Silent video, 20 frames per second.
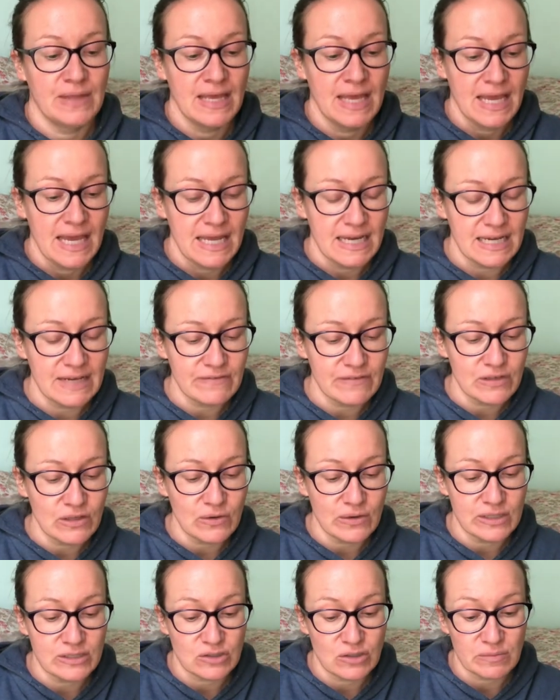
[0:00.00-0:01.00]
And even though
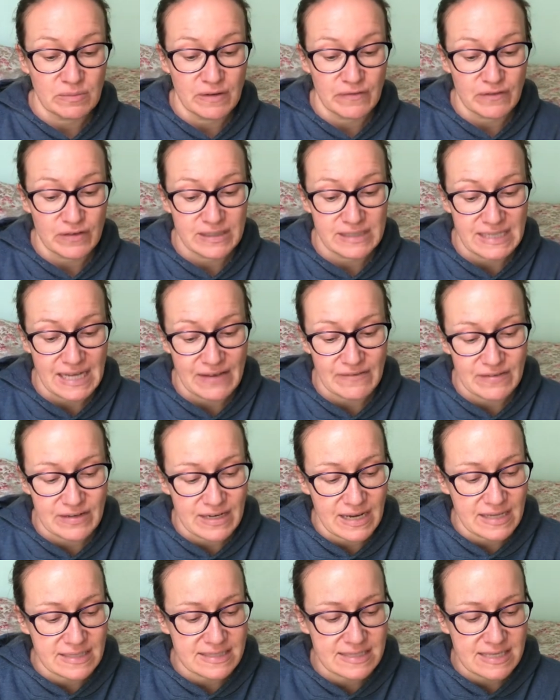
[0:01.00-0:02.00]
I told my friend David
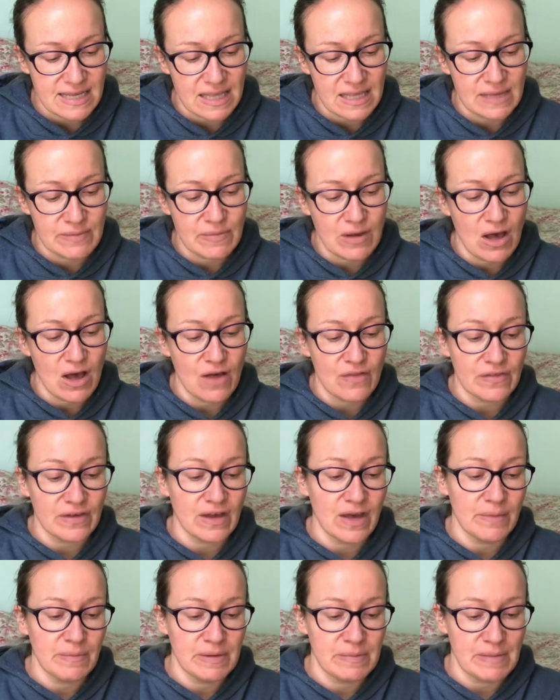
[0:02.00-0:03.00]
I'd sell him all the
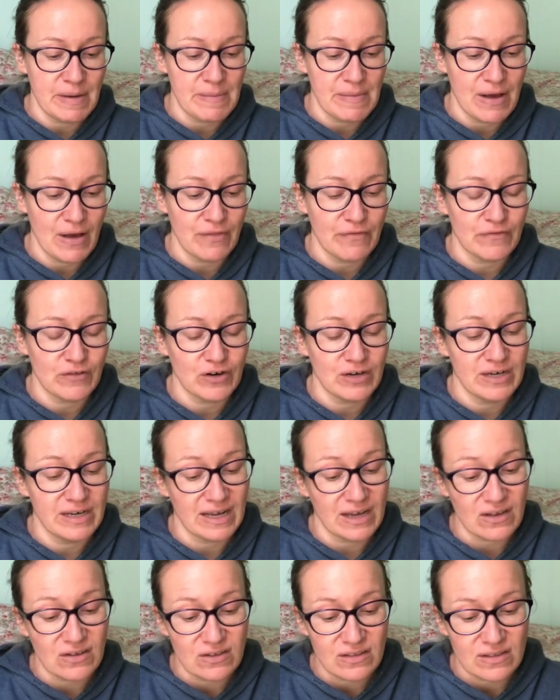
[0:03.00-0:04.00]
gum in my mouth for a
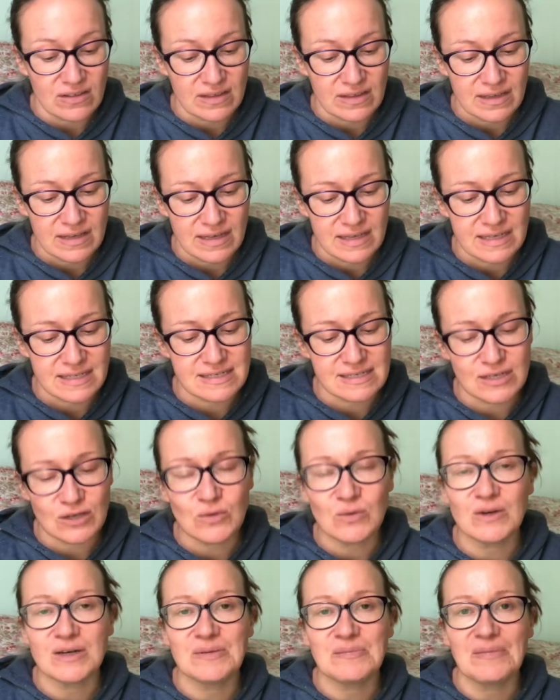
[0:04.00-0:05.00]
nickel, he still
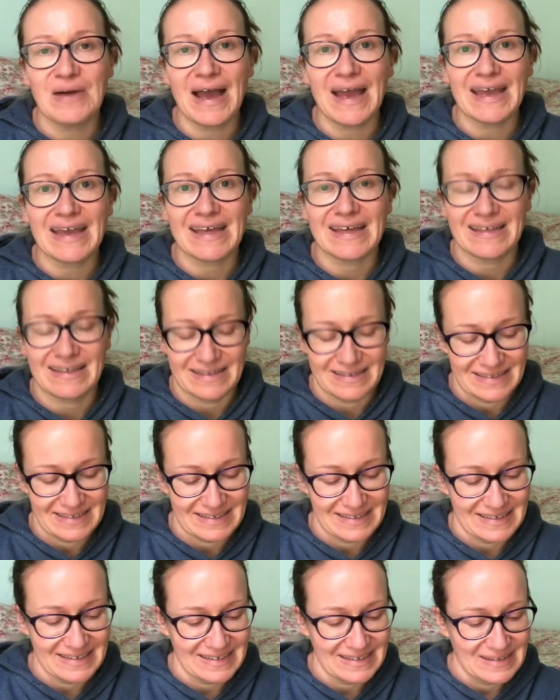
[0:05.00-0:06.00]
wouldn't buy it.
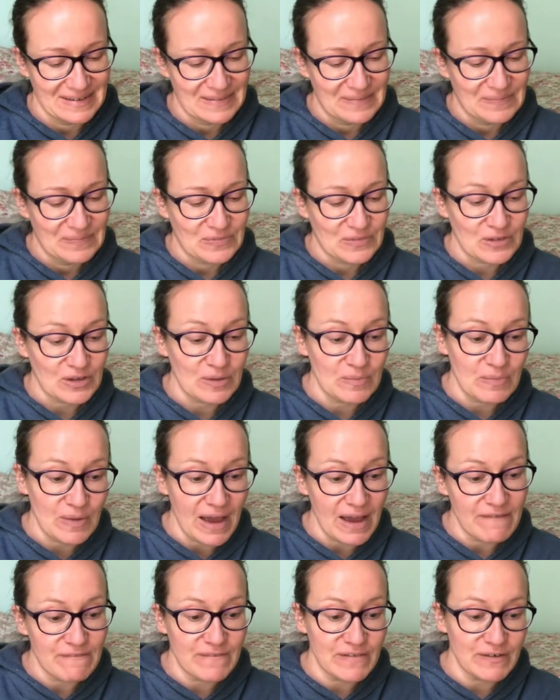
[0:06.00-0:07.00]

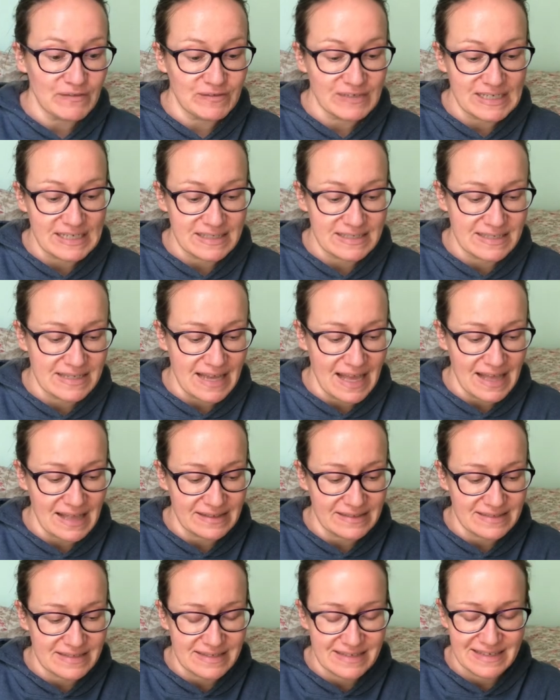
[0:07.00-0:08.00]
Goodbye 15
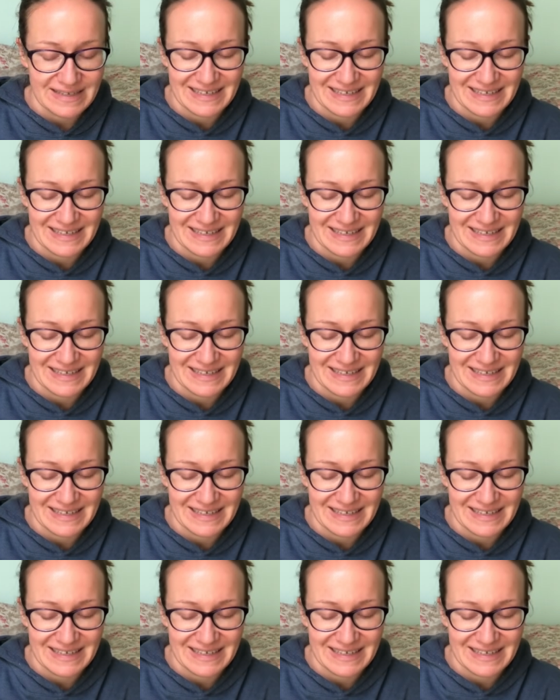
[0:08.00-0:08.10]
cents.